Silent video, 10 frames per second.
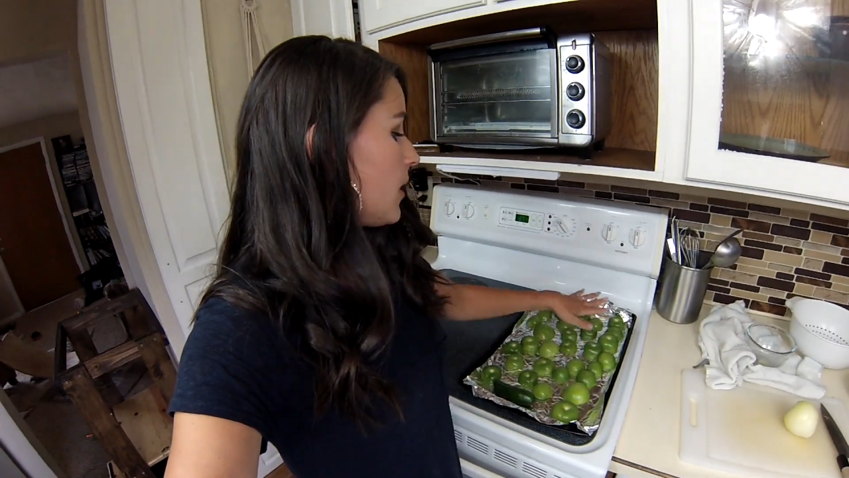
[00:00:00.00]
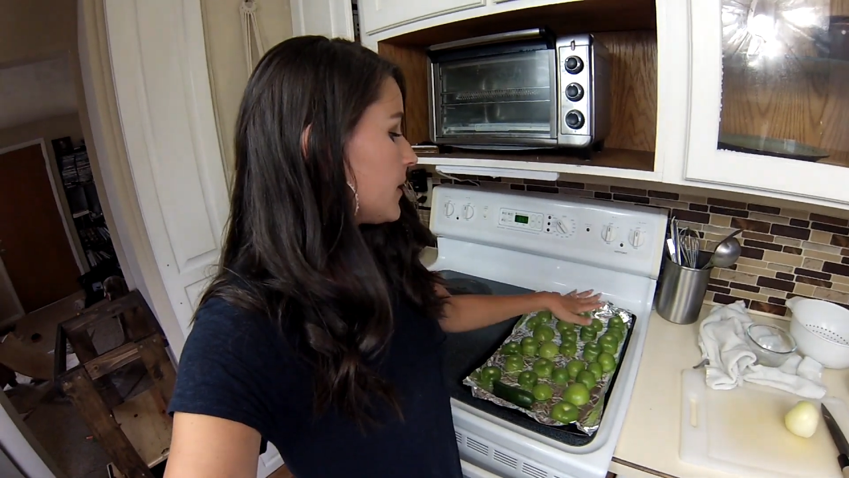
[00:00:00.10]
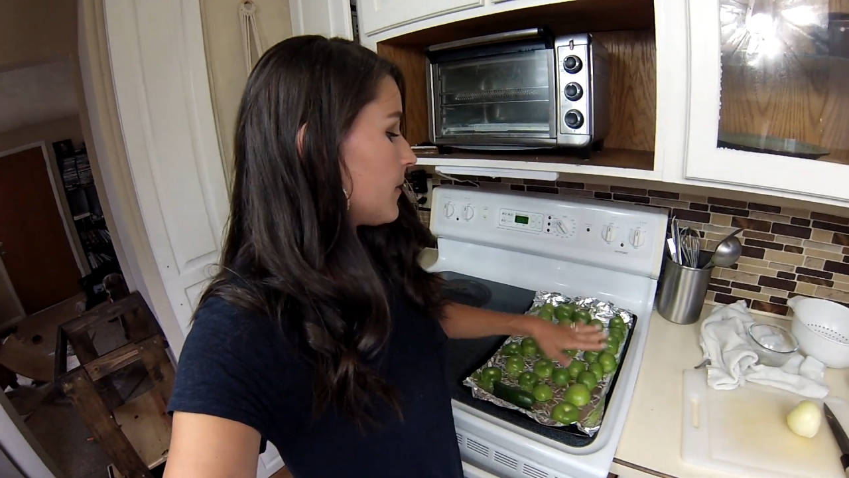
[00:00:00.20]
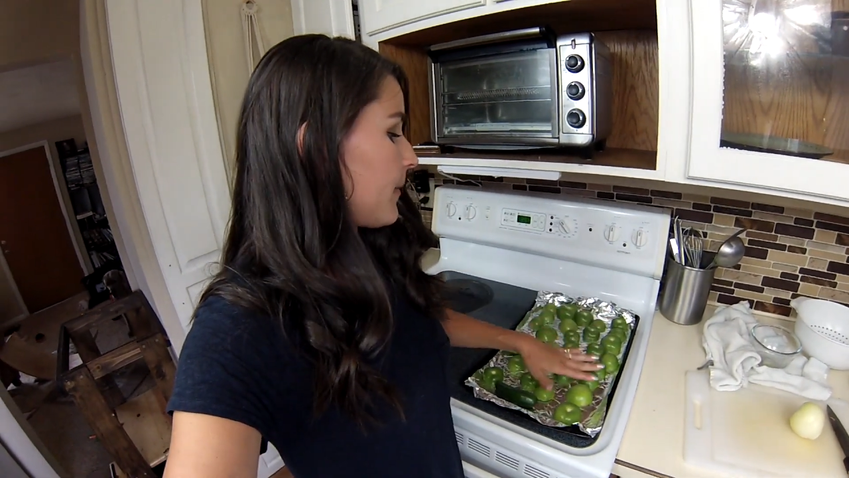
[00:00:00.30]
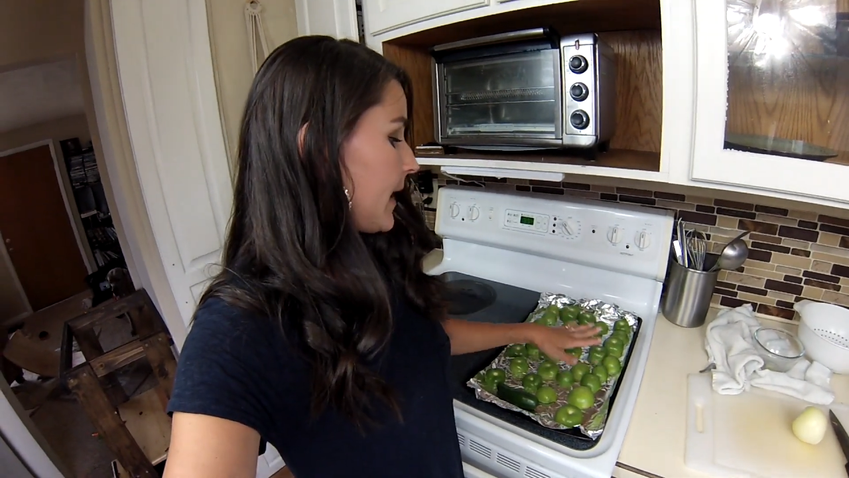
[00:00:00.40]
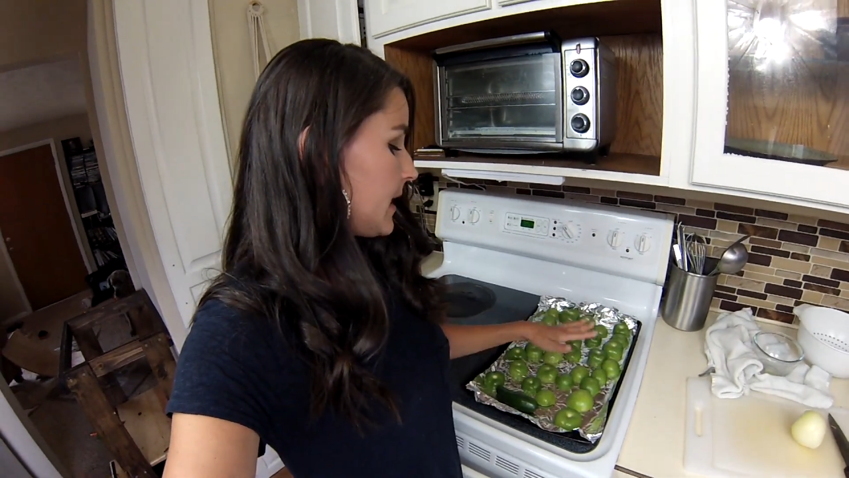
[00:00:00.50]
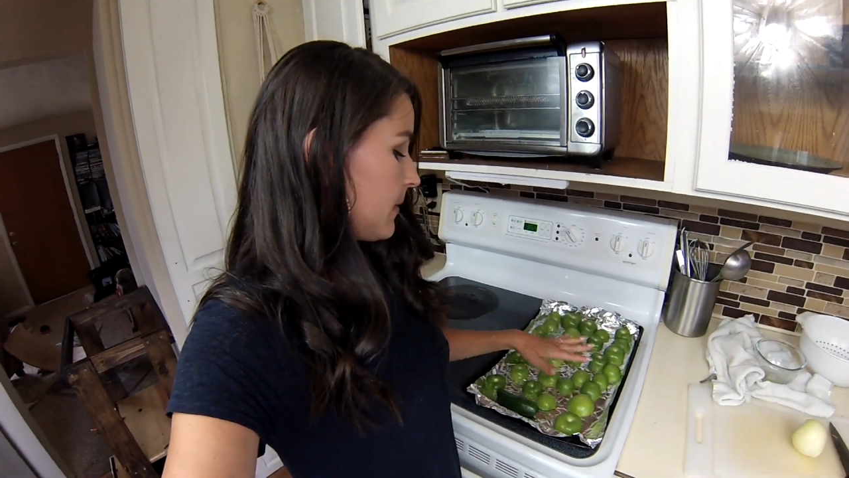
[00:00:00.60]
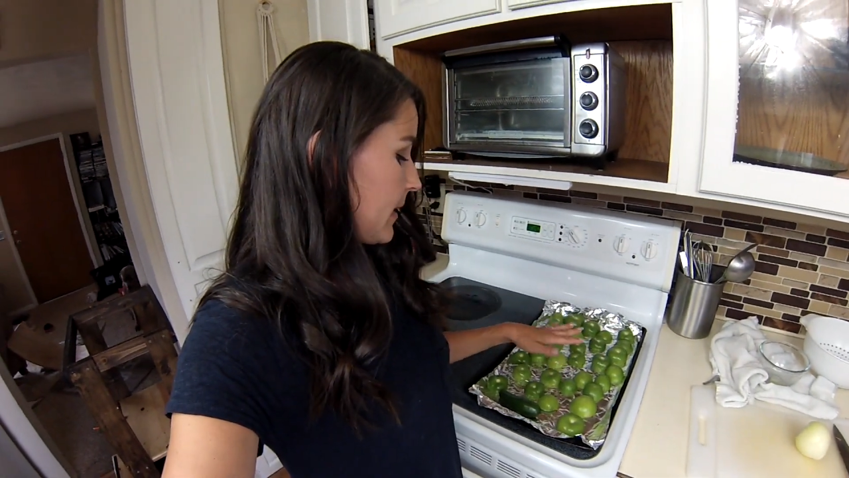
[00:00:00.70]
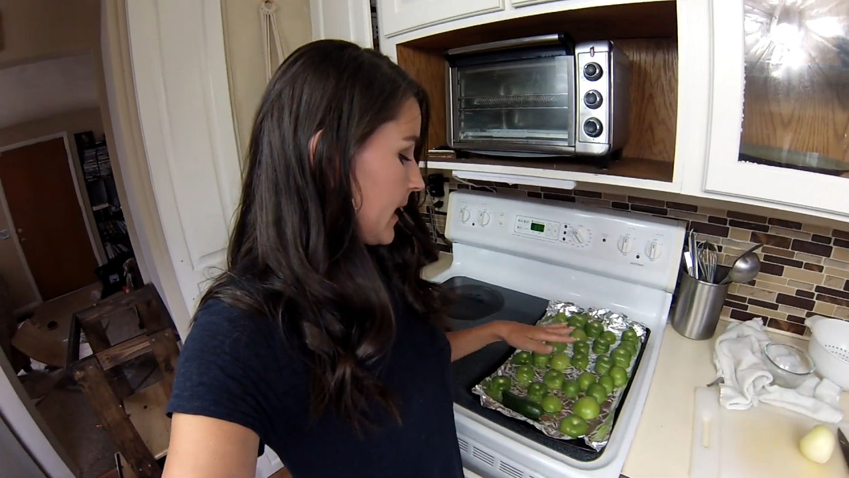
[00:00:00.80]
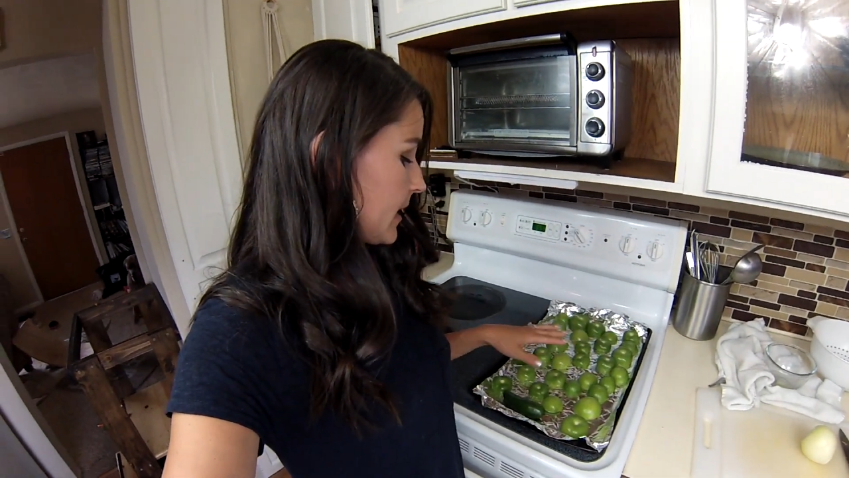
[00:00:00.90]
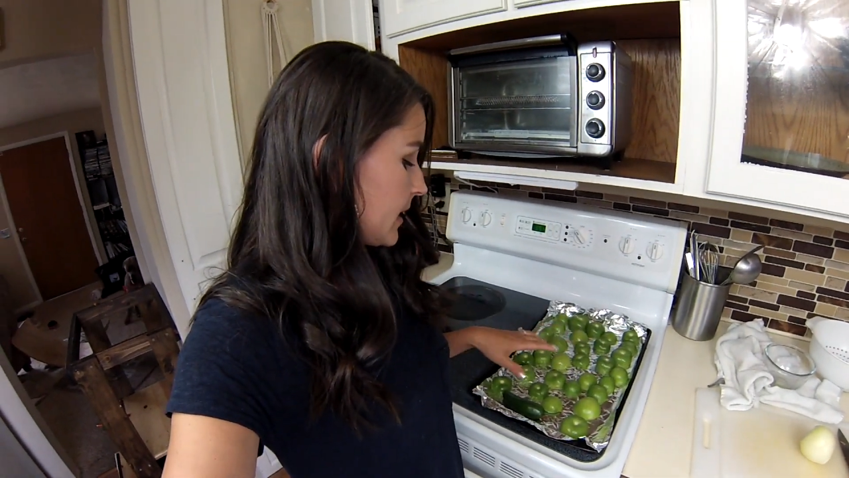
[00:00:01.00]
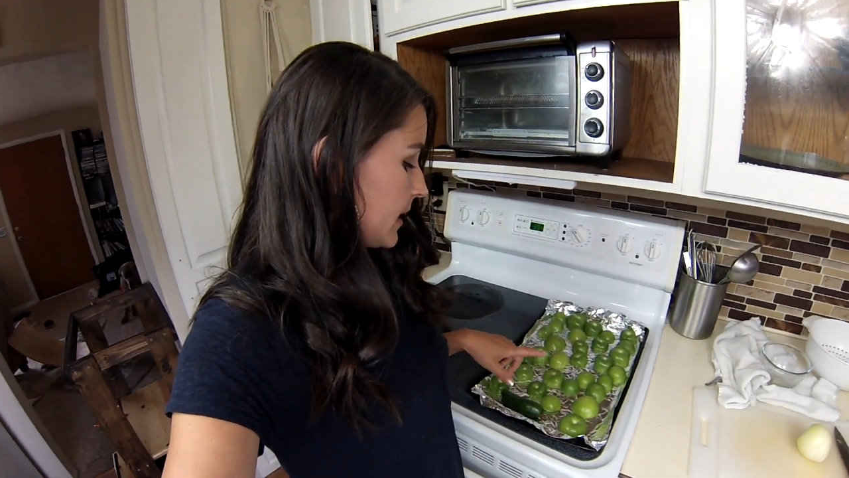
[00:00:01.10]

on the baking pan.